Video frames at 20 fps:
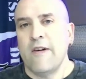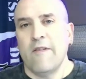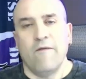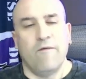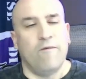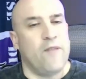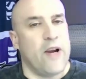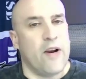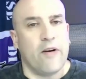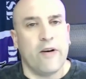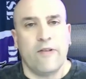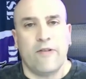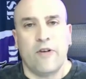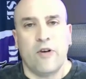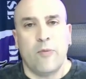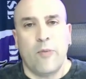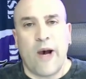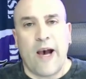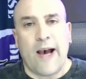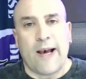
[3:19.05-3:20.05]
Very
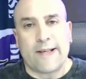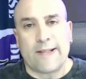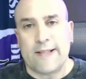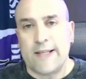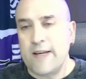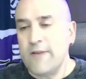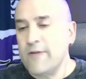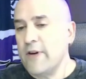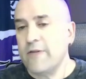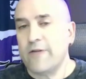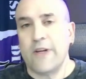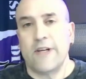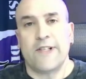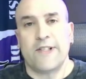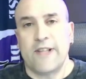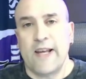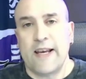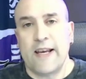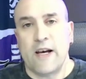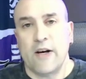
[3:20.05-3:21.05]
few backs, even if they
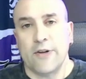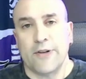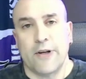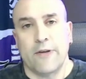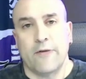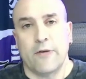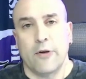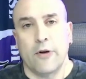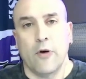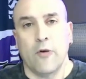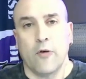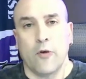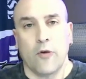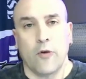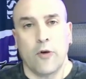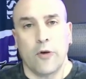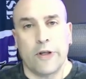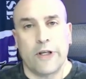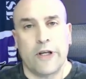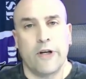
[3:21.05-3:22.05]
stay healthy for the
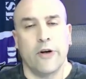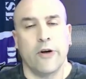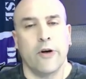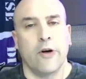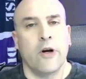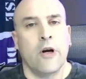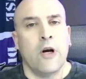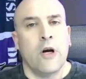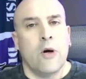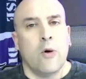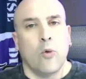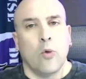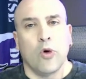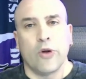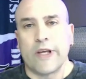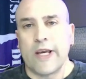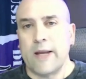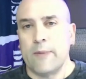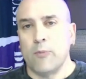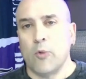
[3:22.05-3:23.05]
whole year, will
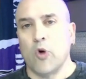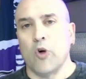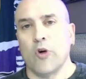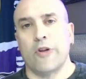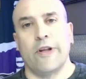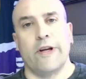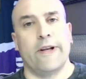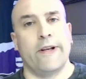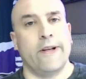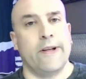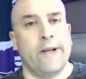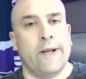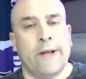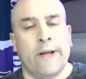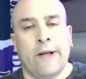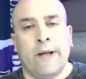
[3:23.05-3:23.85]
get more than